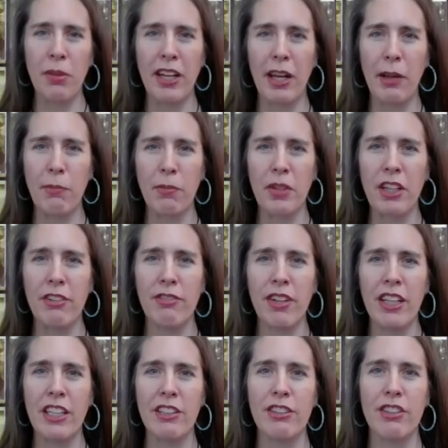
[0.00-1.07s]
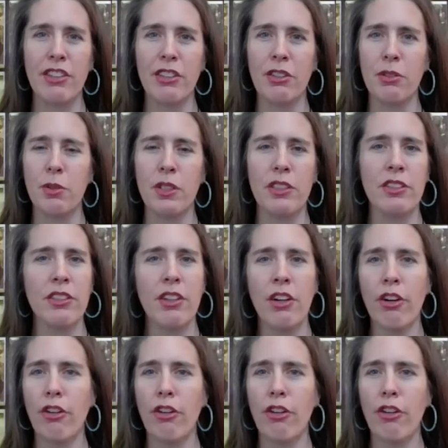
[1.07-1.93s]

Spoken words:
that I'm conveying to you is